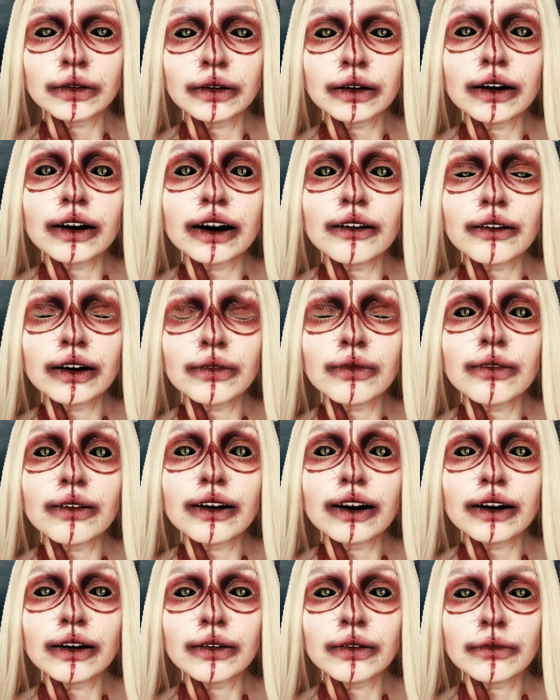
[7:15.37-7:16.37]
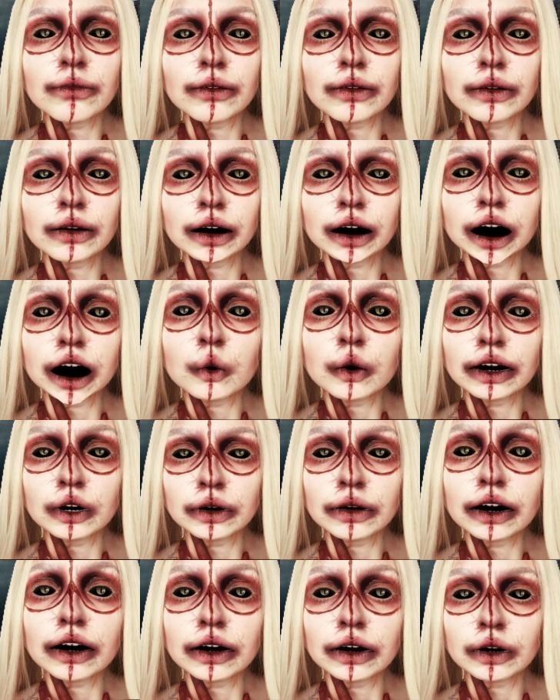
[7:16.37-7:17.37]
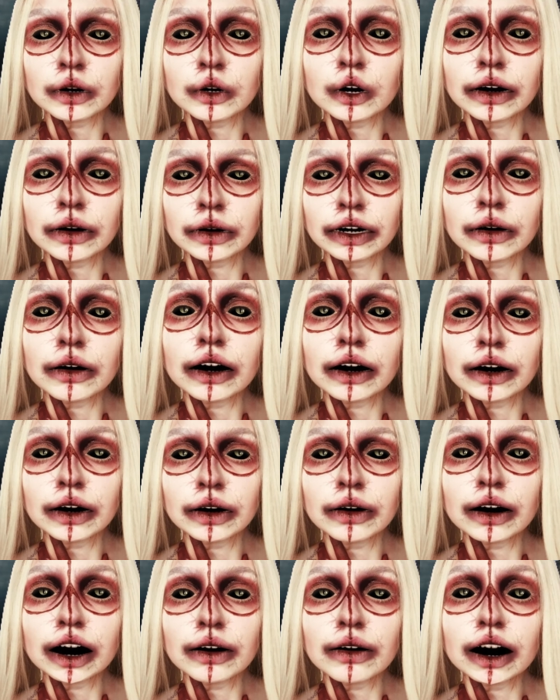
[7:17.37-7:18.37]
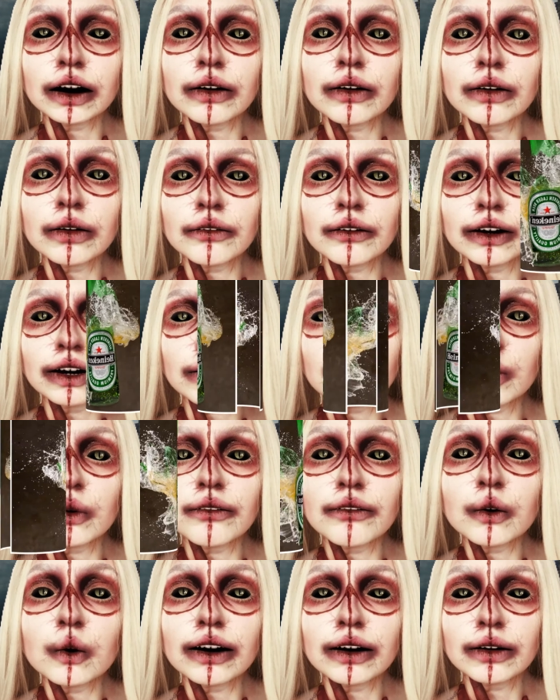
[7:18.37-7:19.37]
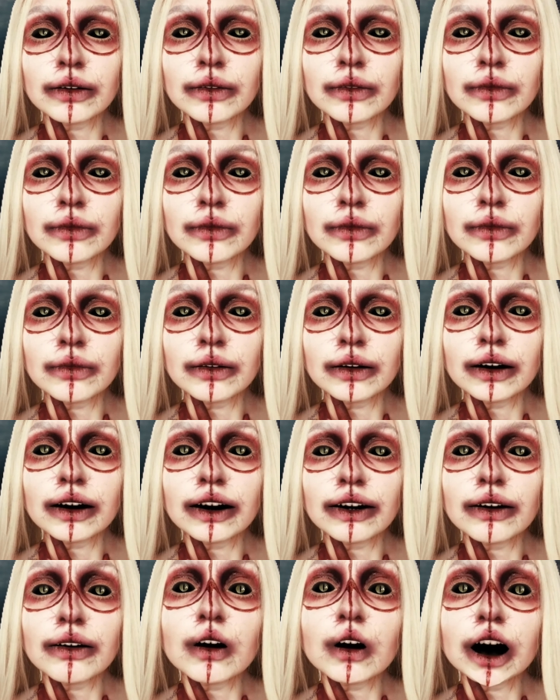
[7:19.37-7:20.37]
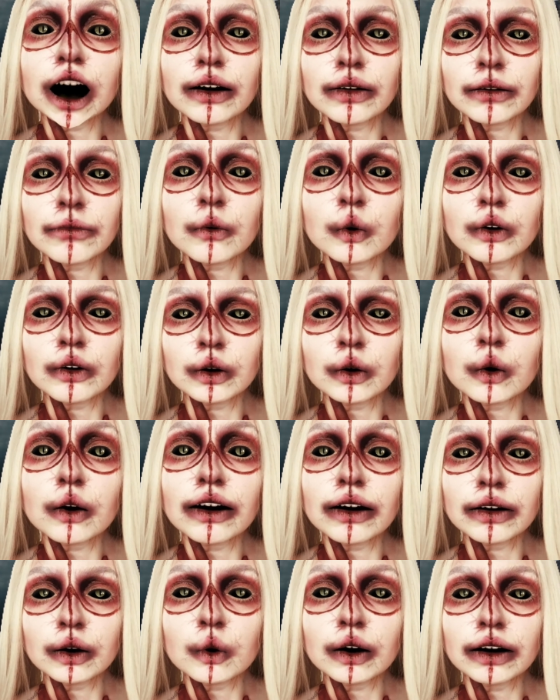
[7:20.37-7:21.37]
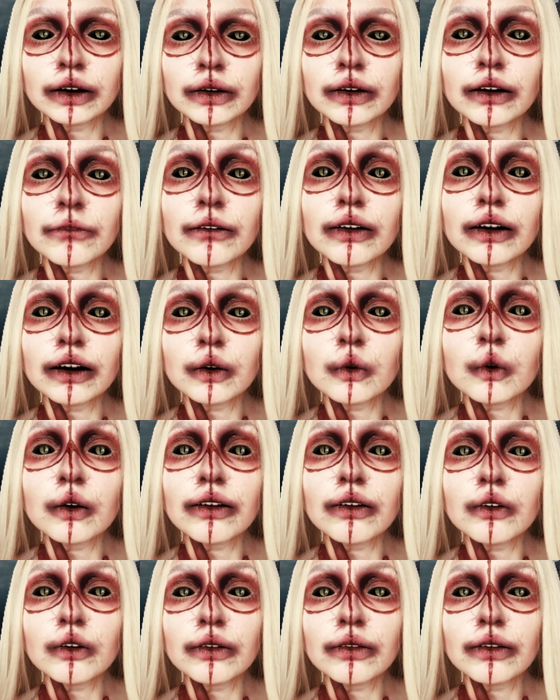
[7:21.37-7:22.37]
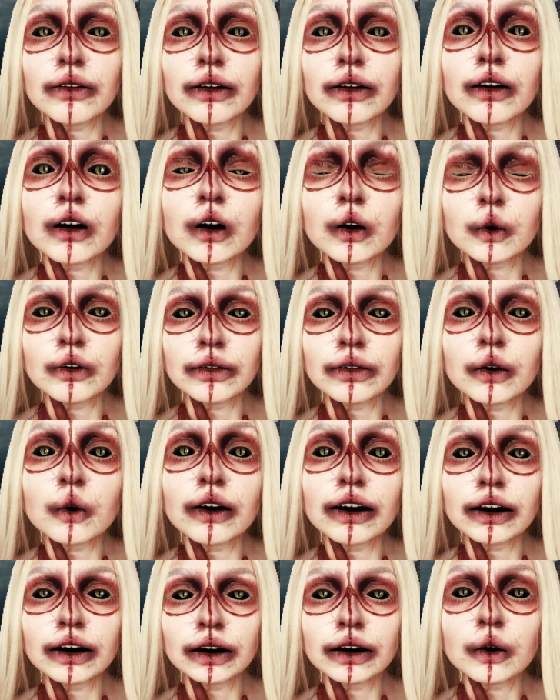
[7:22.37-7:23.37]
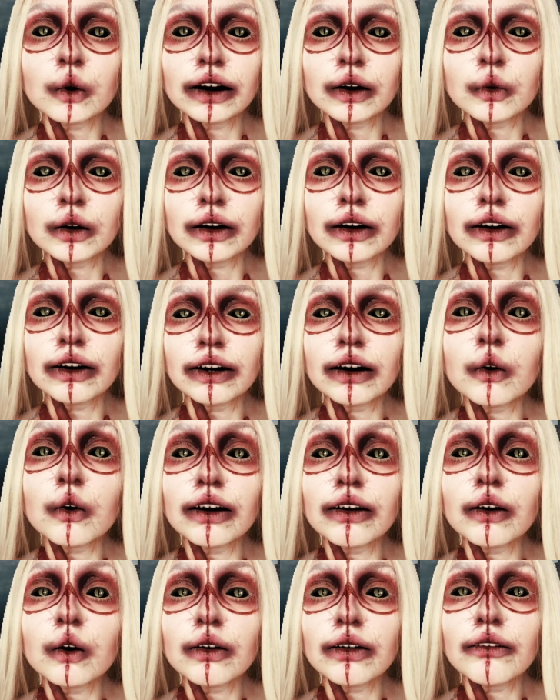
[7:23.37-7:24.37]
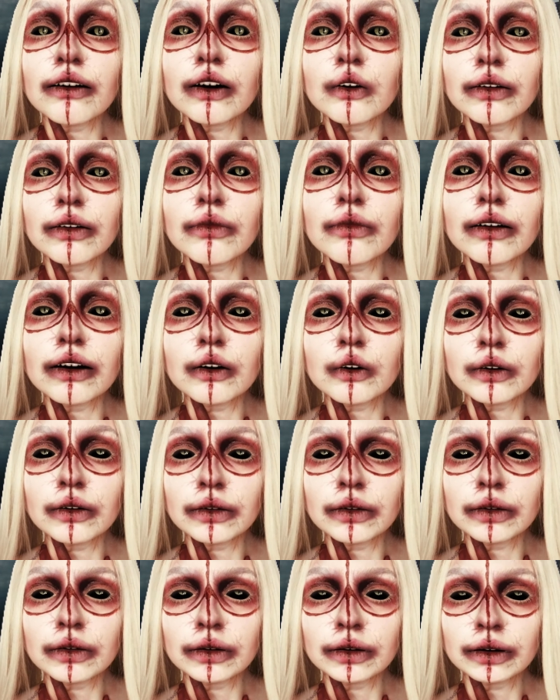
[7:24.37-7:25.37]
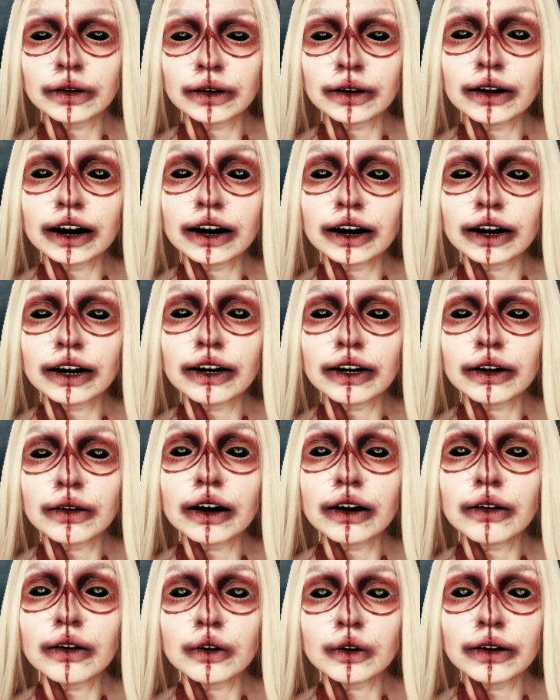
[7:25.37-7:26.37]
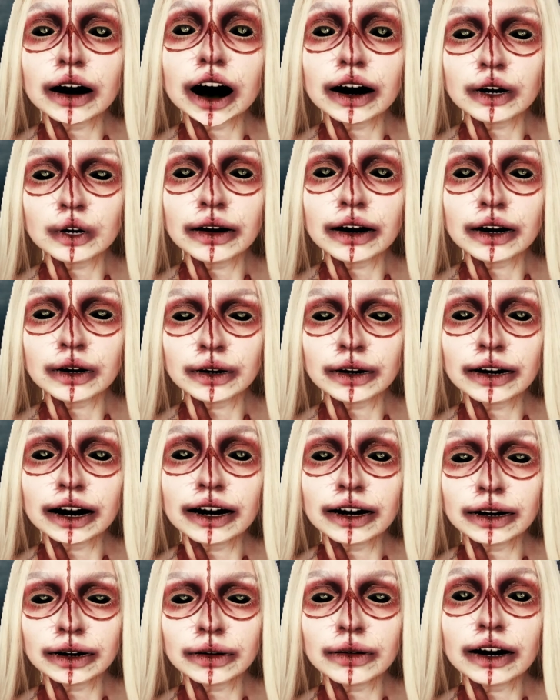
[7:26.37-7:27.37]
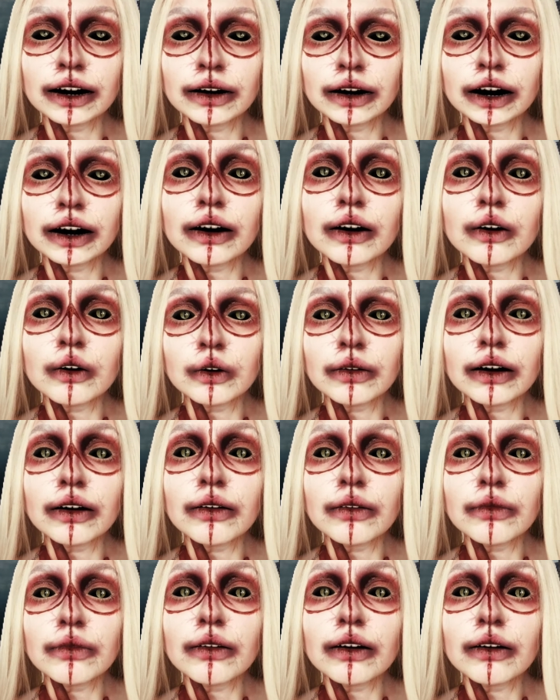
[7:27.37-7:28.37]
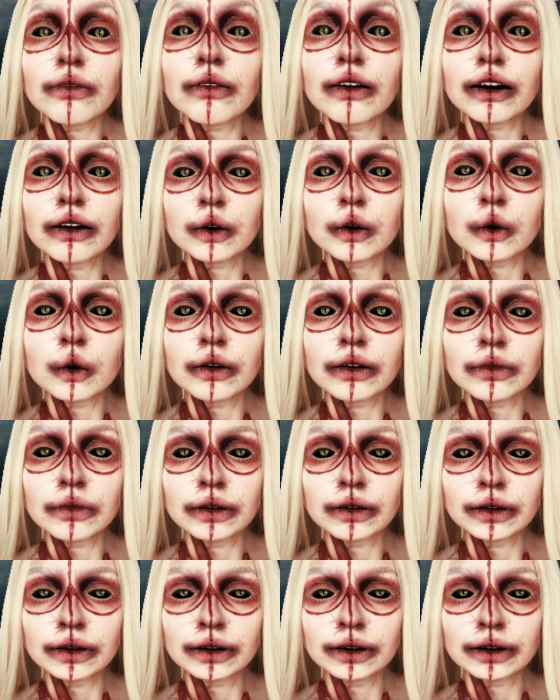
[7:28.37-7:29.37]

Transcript: That was Annie, always trying to fix things even when it was too late. The smell of food dragged me from my room, stomach-turning traitor inside my rib cage. Annie was cooking pasta, real food not made in a microwave.